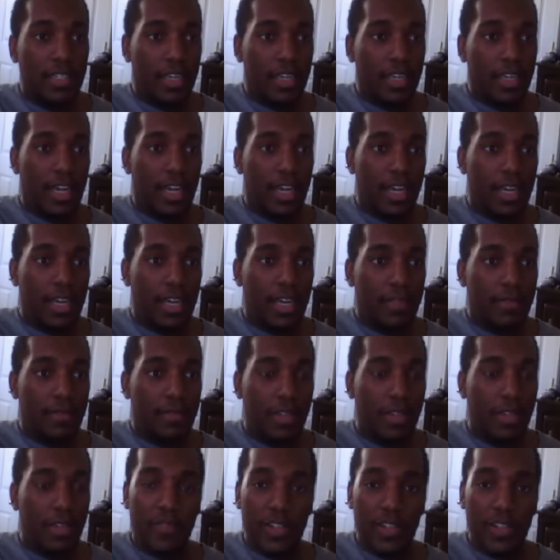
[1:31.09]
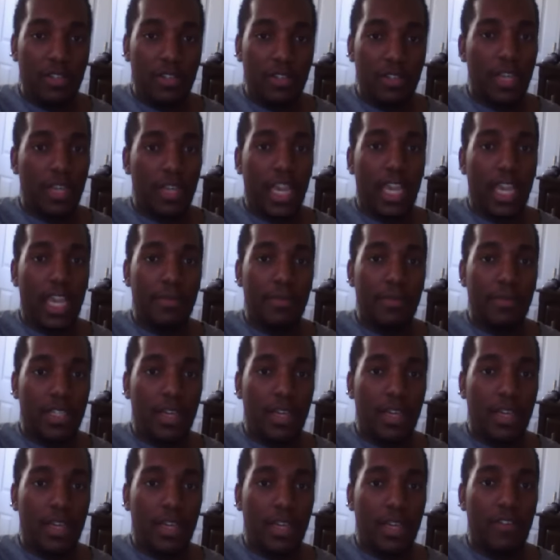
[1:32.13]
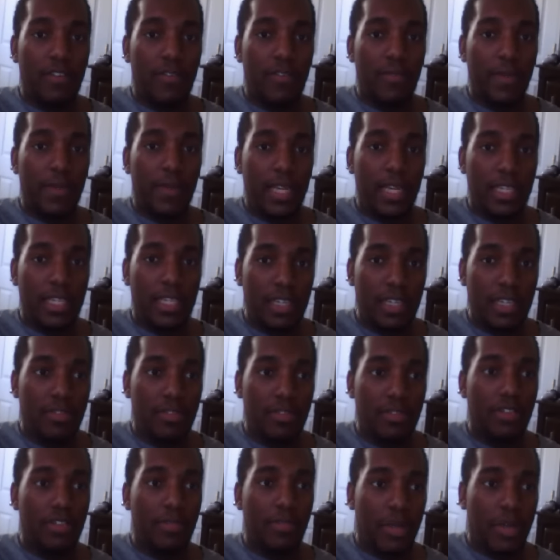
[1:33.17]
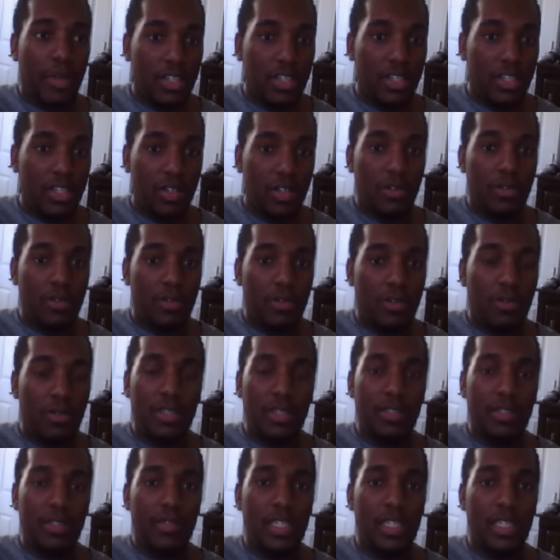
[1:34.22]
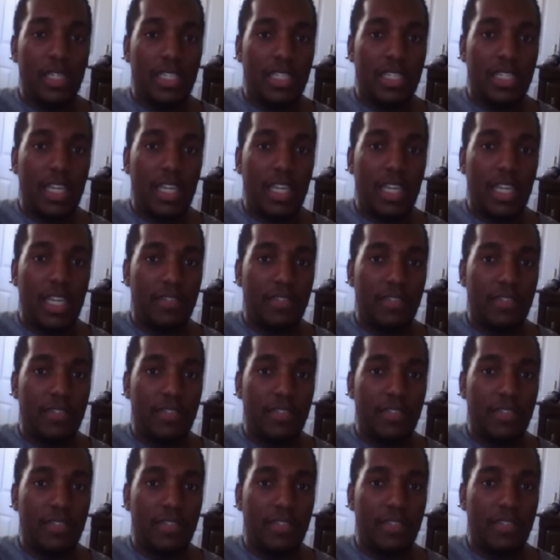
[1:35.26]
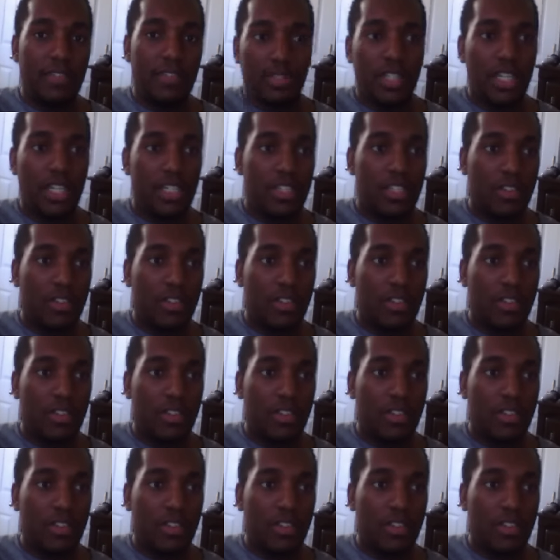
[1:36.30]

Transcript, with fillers: Uh, the official game is coming out November 18th. So the bundle, there wasn't release dates for the bundles yet.